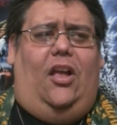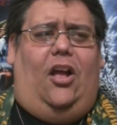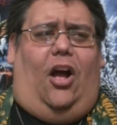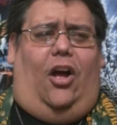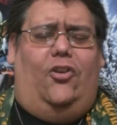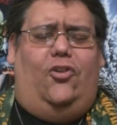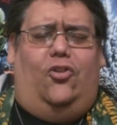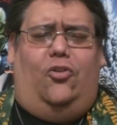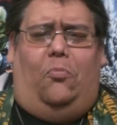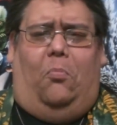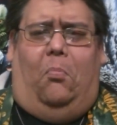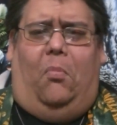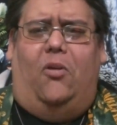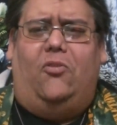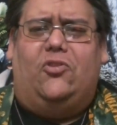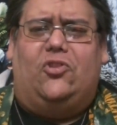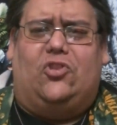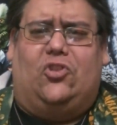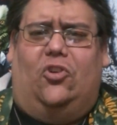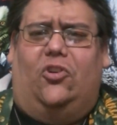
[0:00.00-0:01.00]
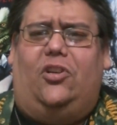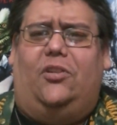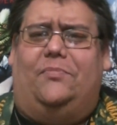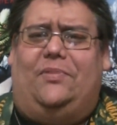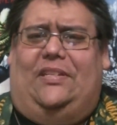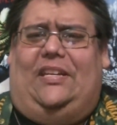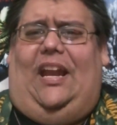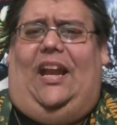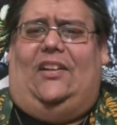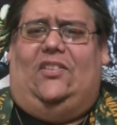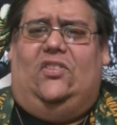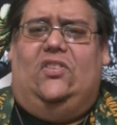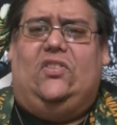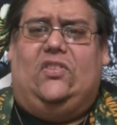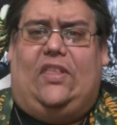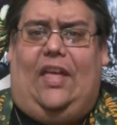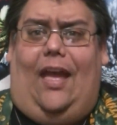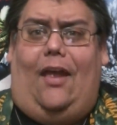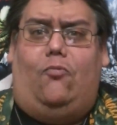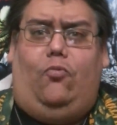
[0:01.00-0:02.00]
under most
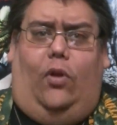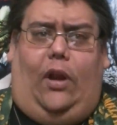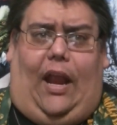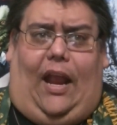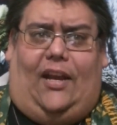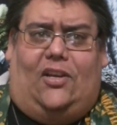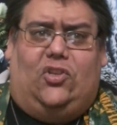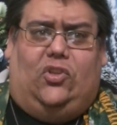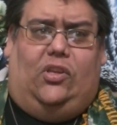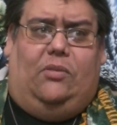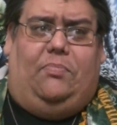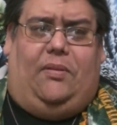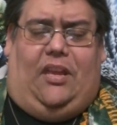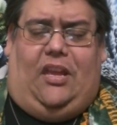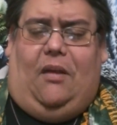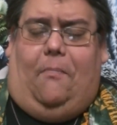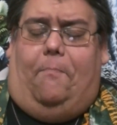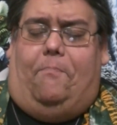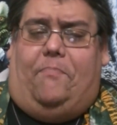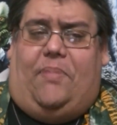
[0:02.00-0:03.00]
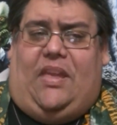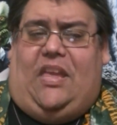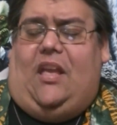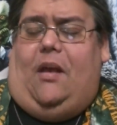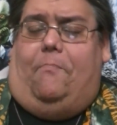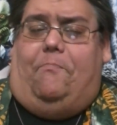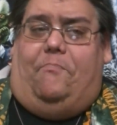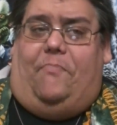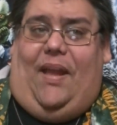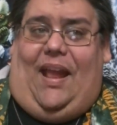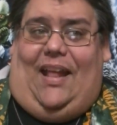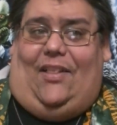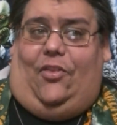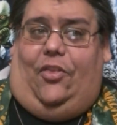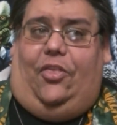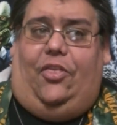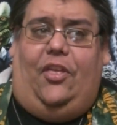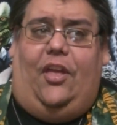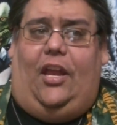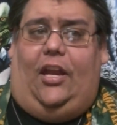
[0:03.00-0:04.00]
circumstances, that would actually be a bad
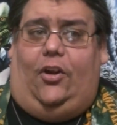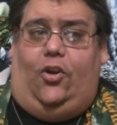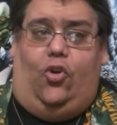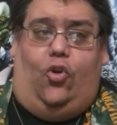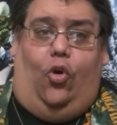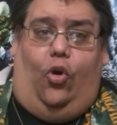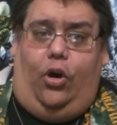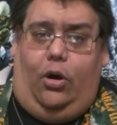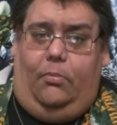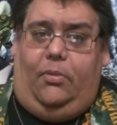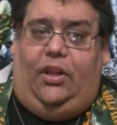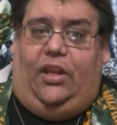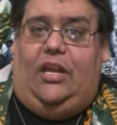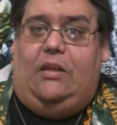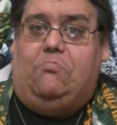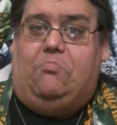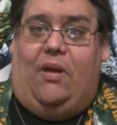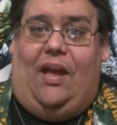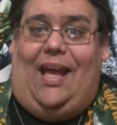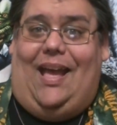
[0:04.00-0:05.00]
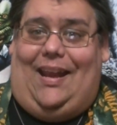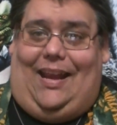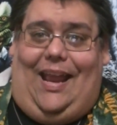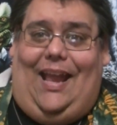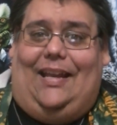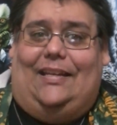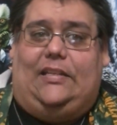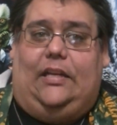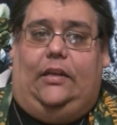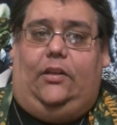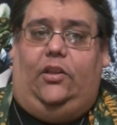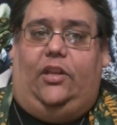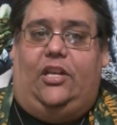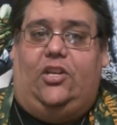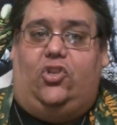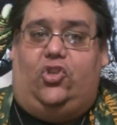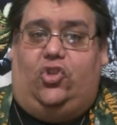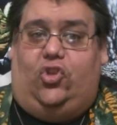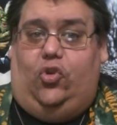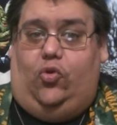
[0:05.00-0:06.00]
thing. Normally, bad acting
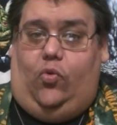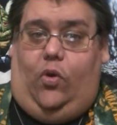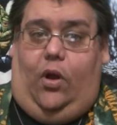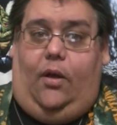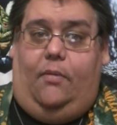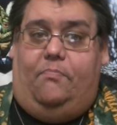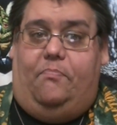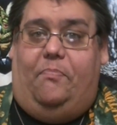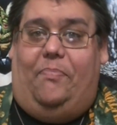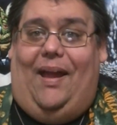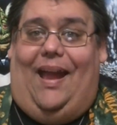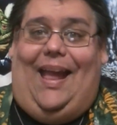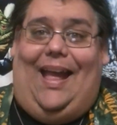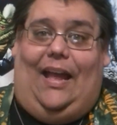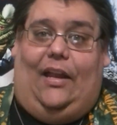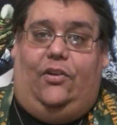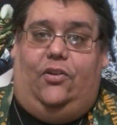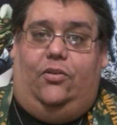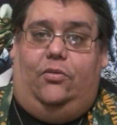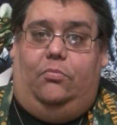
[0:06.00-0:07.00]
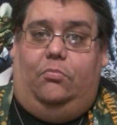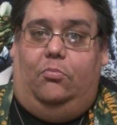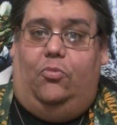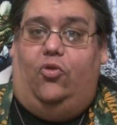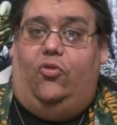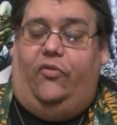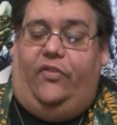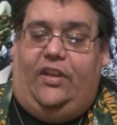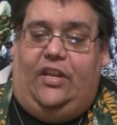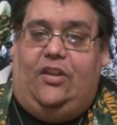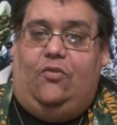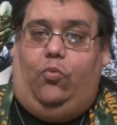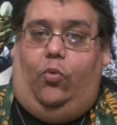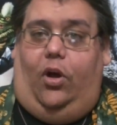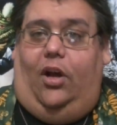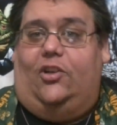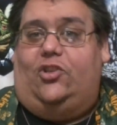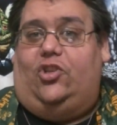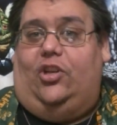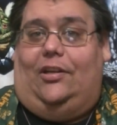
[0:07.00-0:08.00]
leads to a bad movie
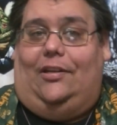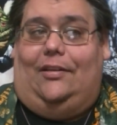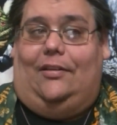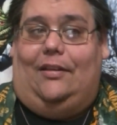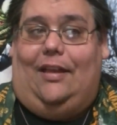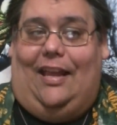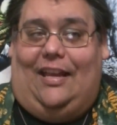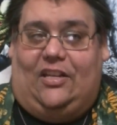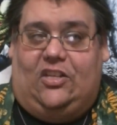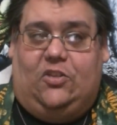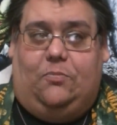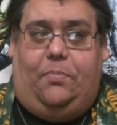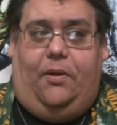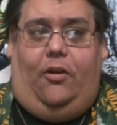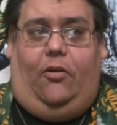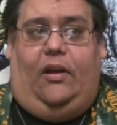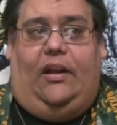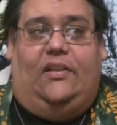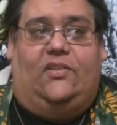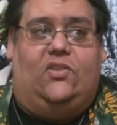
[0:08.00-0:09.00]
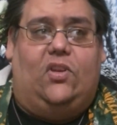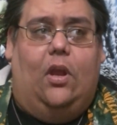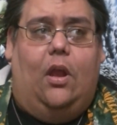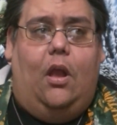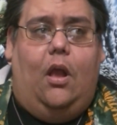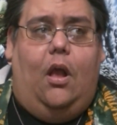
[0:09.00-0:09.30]
watching experience.